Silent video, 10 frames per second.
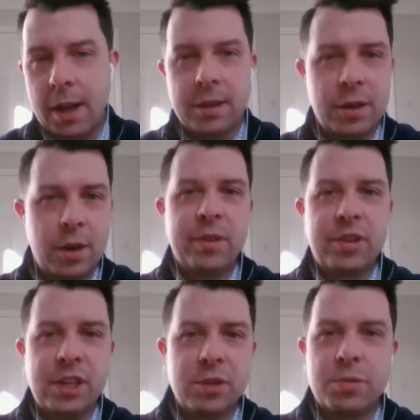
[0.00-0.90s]
You know, we've
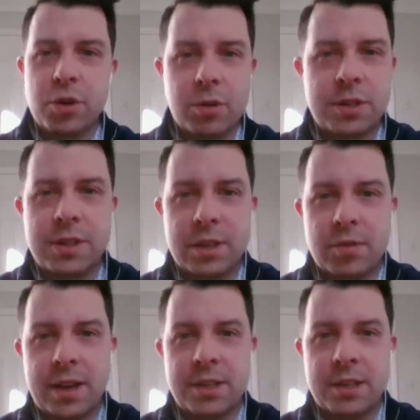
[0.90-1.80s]
seen some shocks in
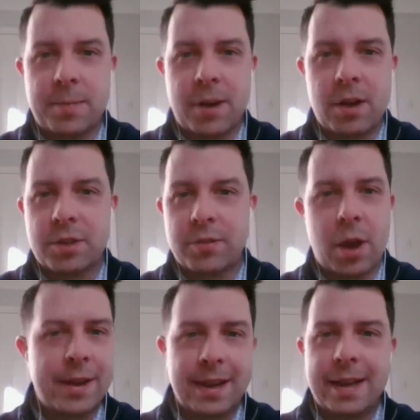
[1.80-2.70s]
this race in the past of
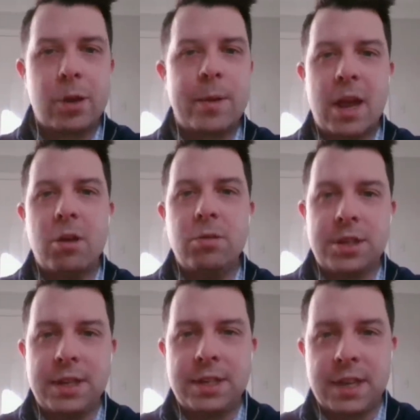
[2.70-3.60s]
going a little bit
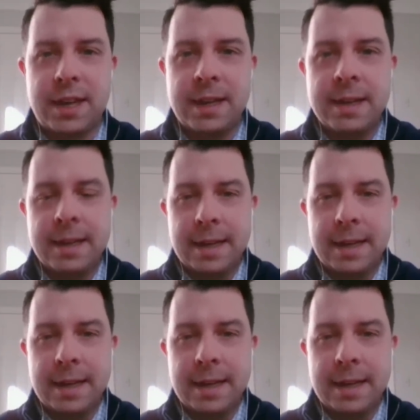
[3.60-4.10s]
OTT